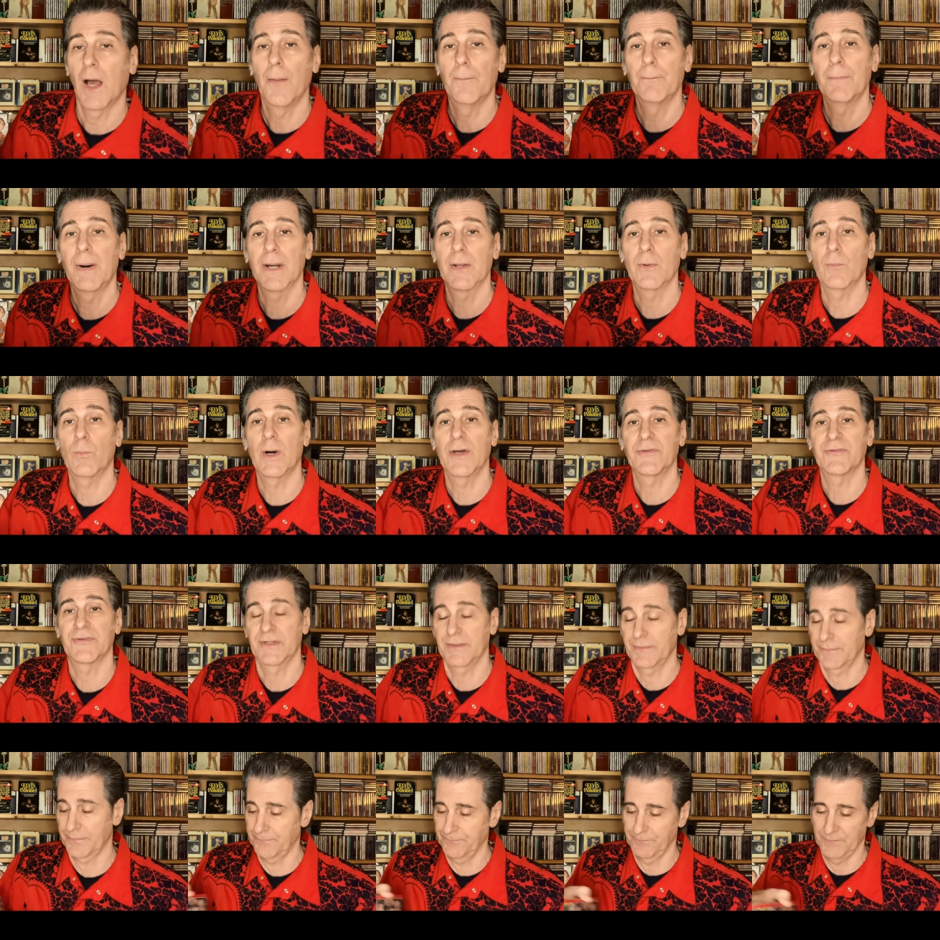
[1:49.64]
But it
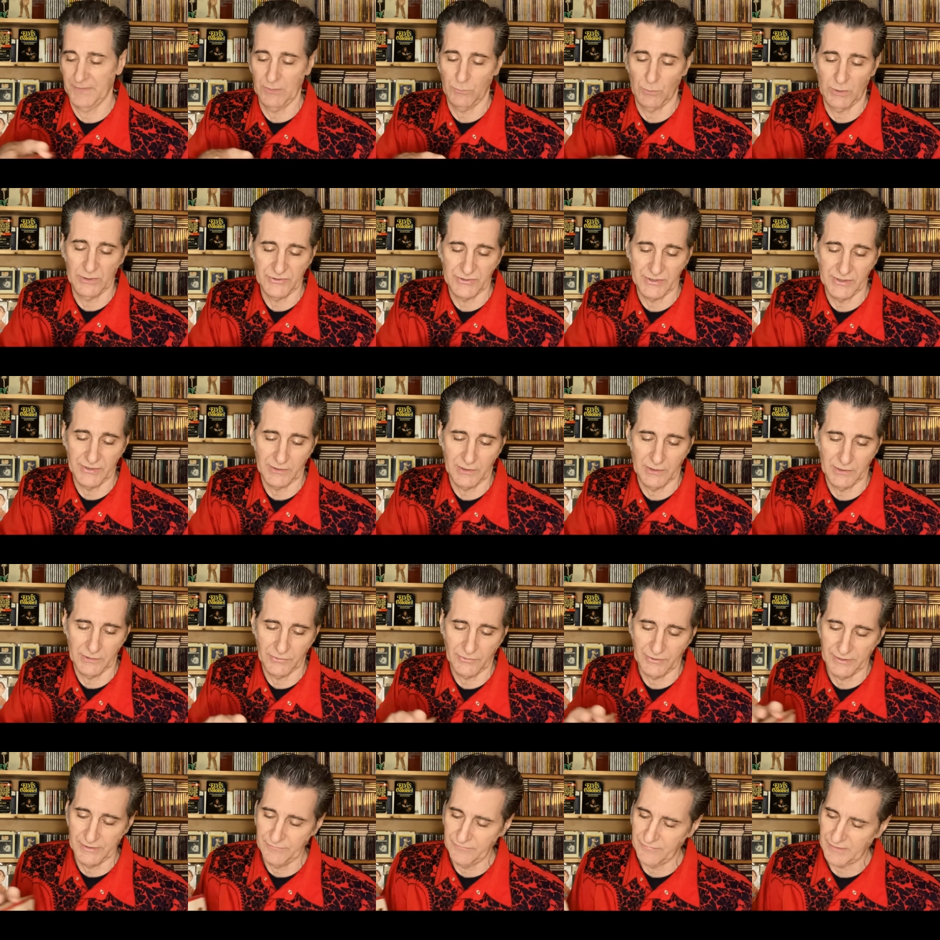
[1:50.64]
wasn't. It wasn't a
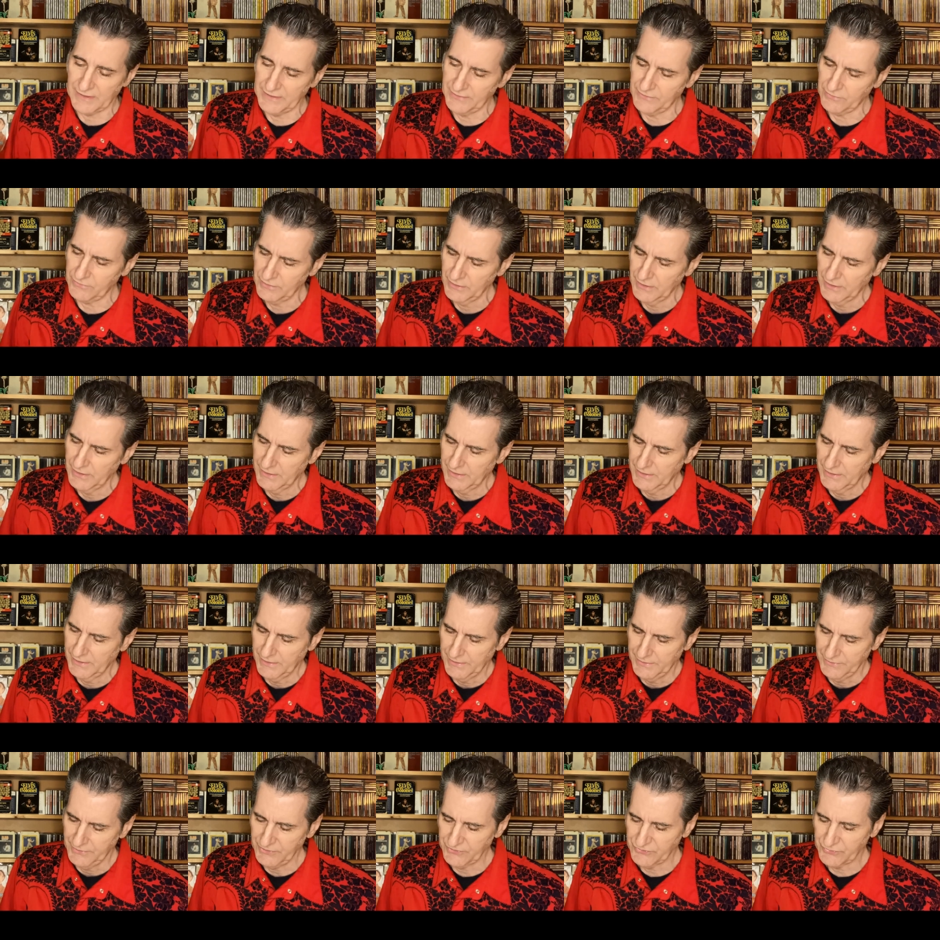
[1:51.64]
green vinyl.
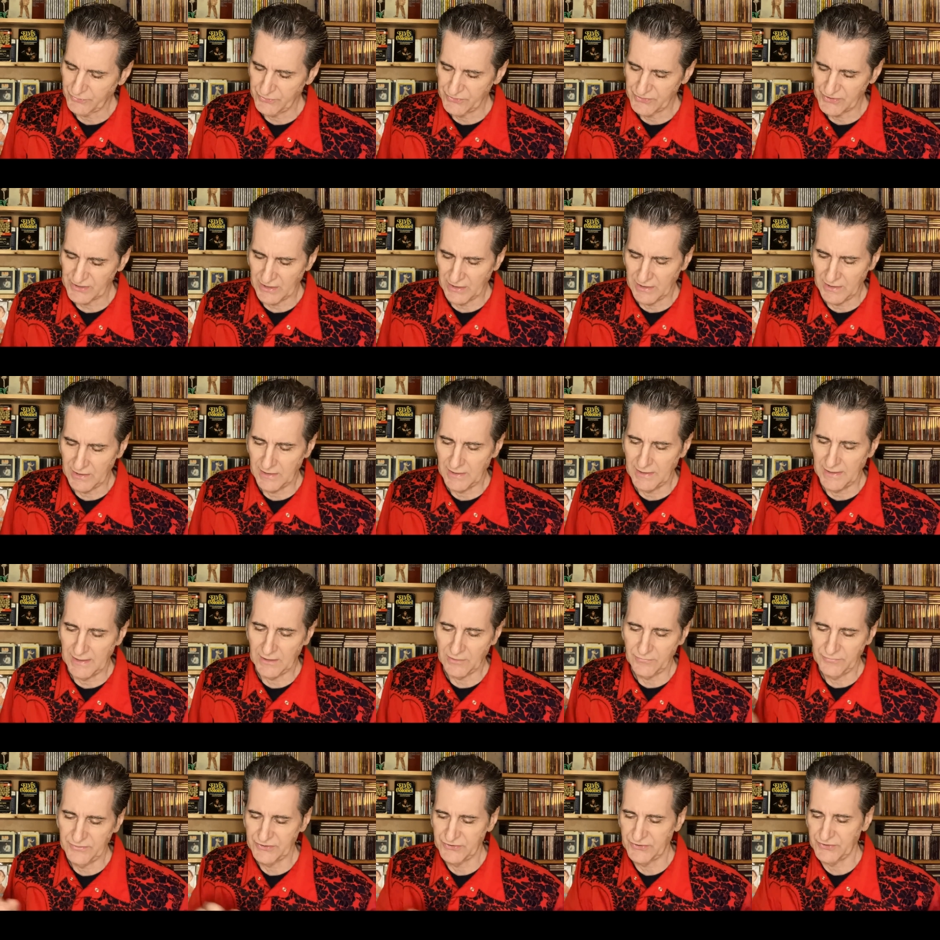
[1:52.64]
This was
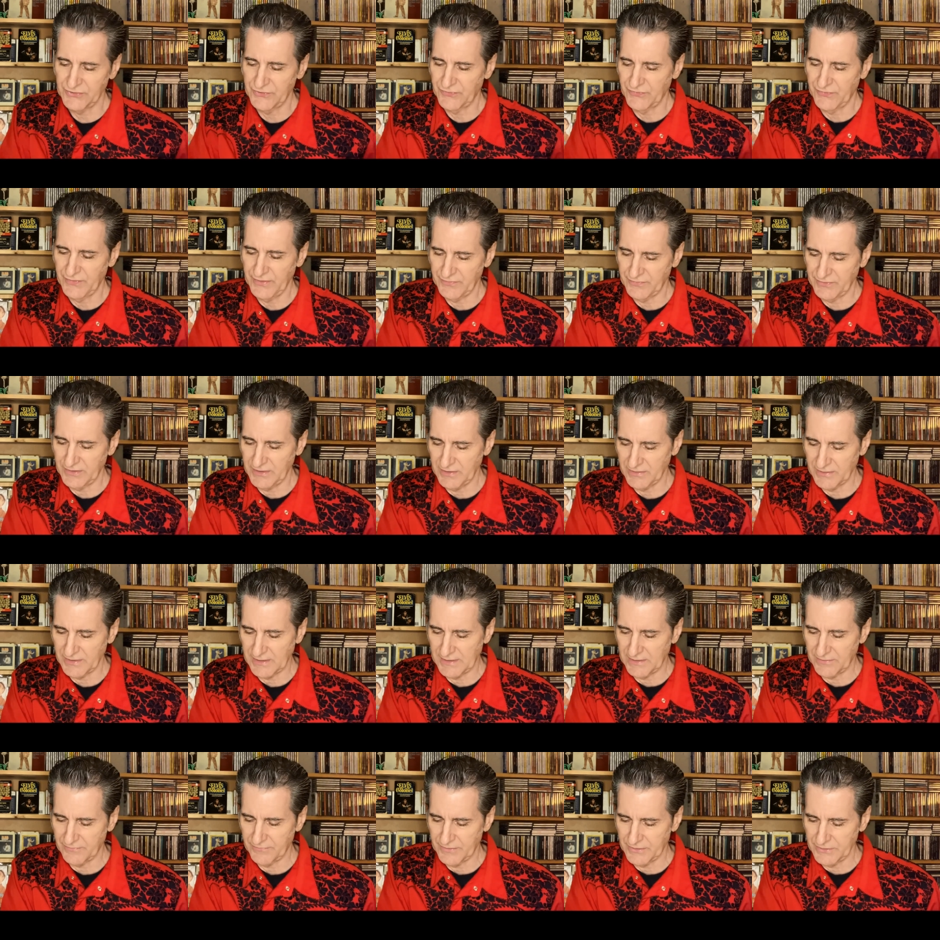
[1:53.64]
Elvis's 50th
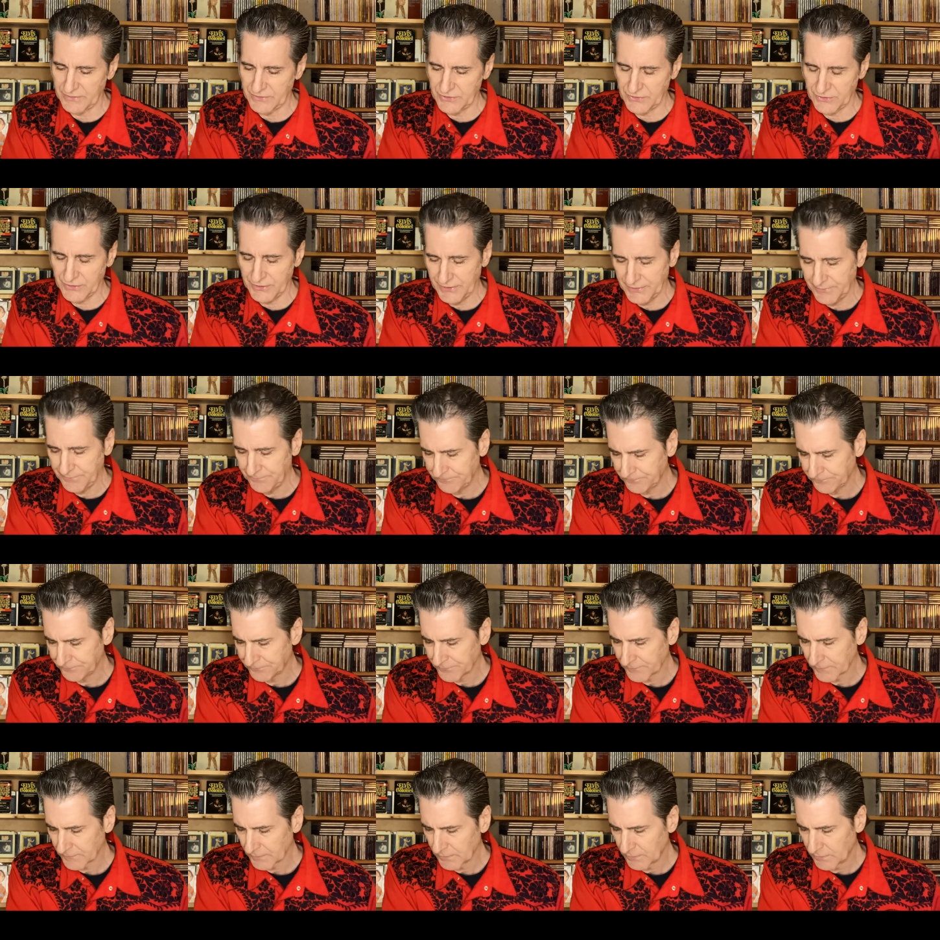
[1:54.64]
anniversary.
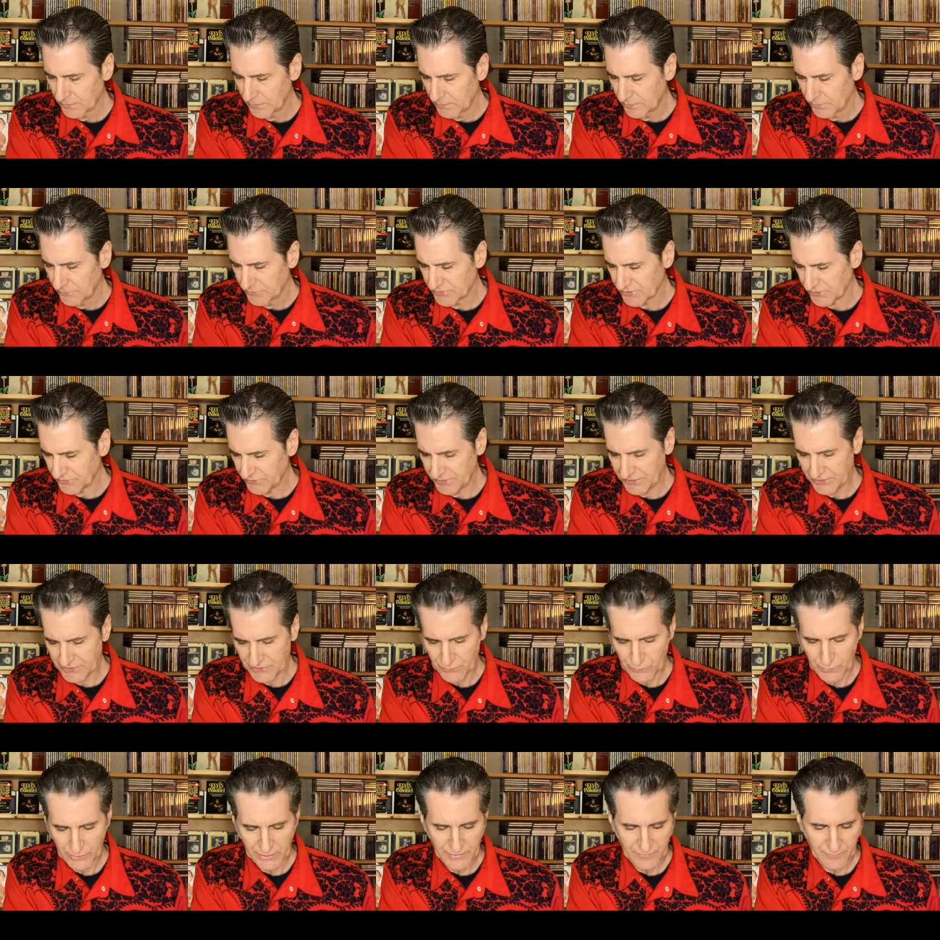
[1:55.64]
So
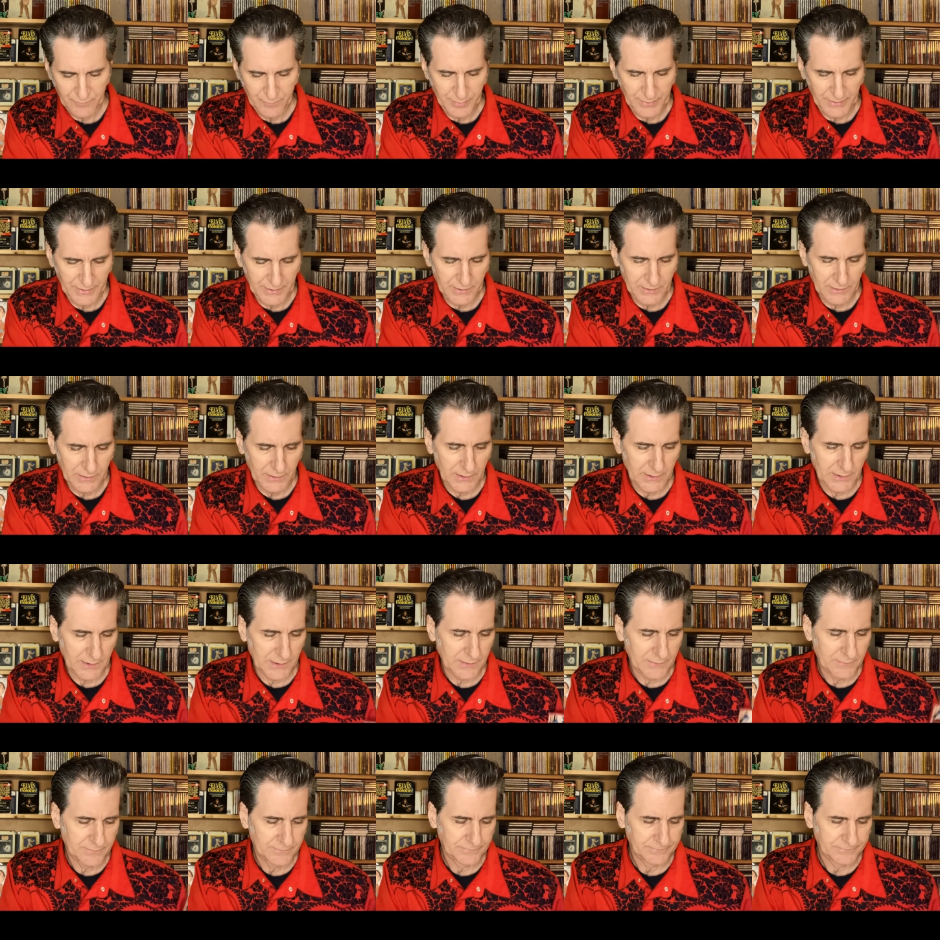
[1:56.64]
this would have been...